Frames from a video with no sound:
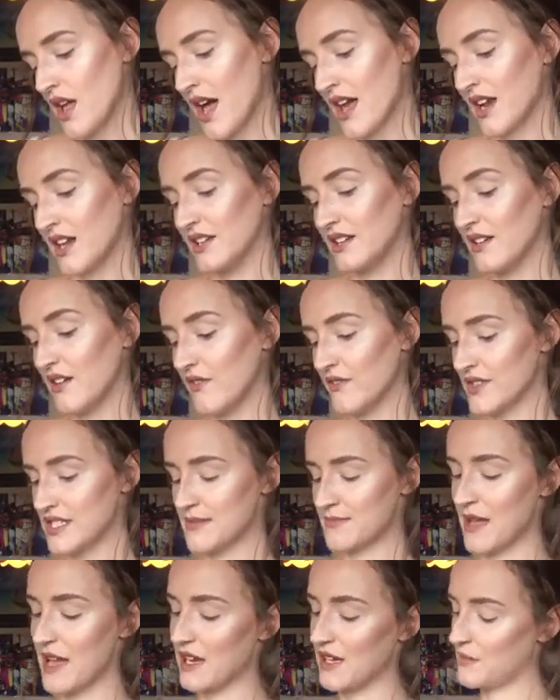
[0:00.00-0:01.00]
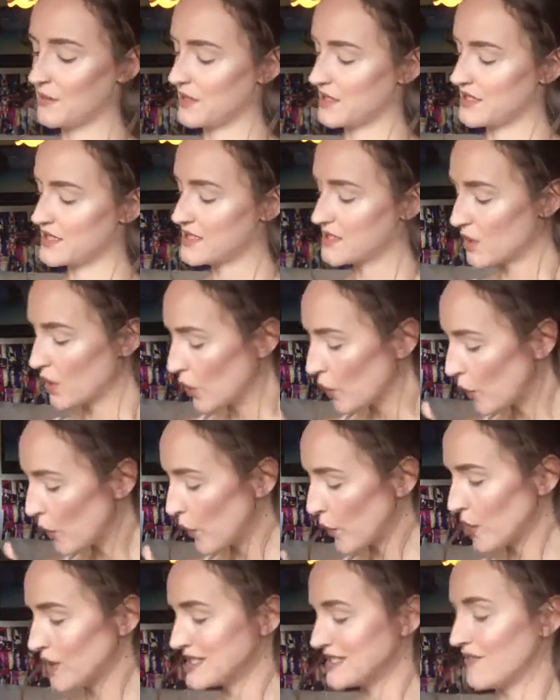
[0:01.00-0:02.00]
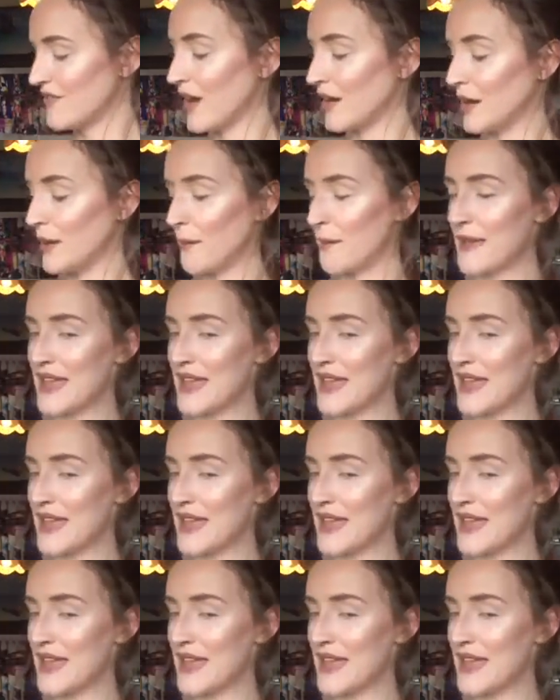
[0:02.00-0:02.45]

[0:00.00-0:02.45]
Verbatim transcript: and I love this palette because it's it's a very